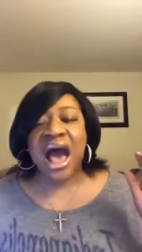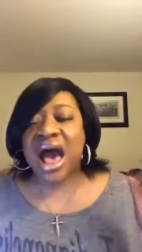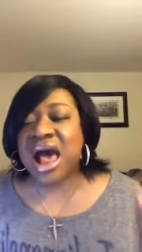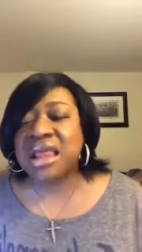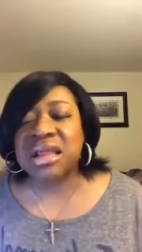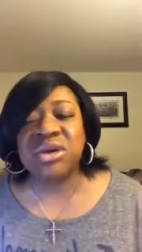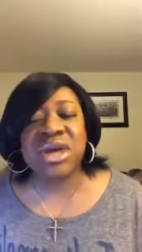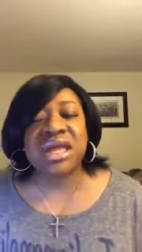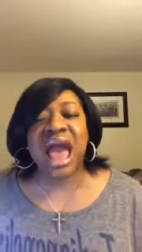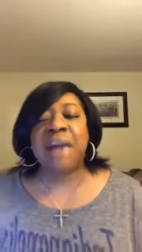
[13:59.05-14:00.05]

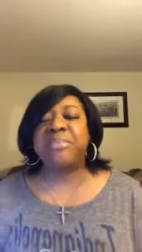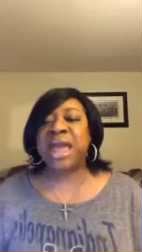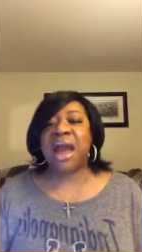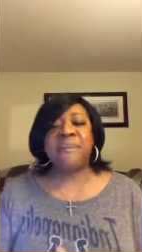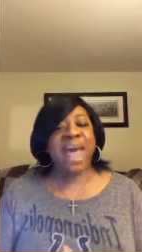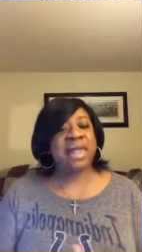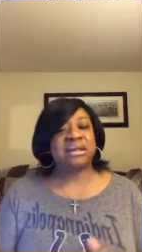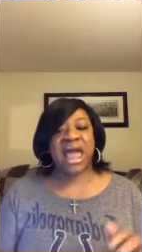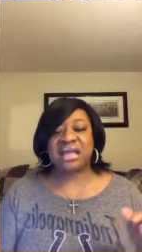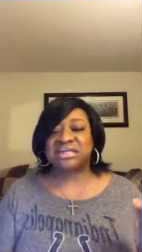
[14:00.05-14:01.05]
Hallelujah, God, be our
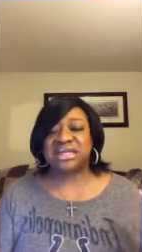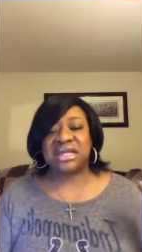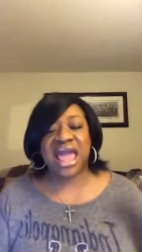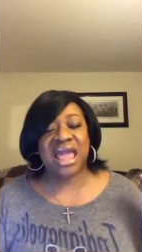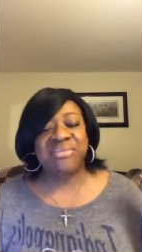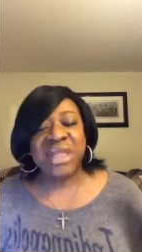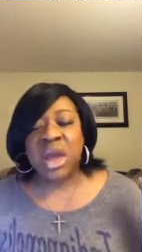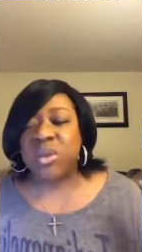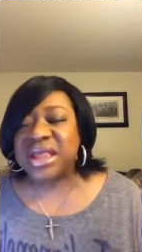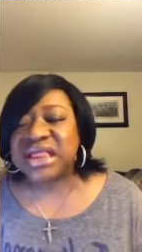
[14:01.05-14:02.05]
battle axe today.
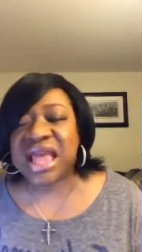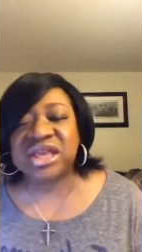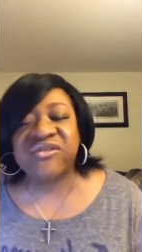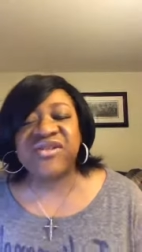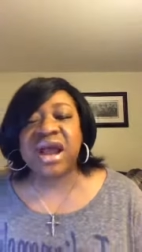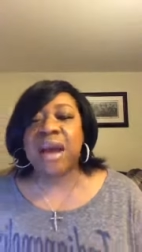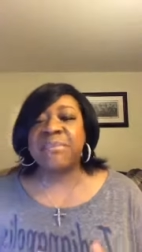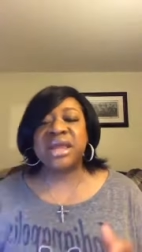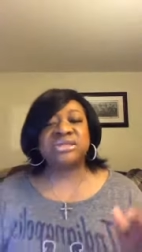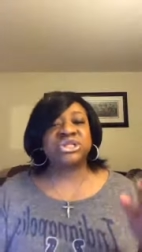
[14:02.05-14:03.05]
We thank you for our
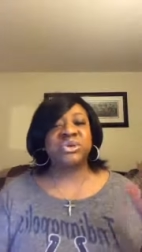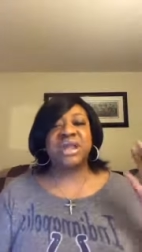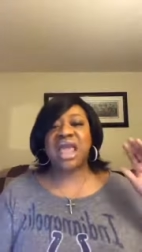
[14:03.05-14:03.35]
ministering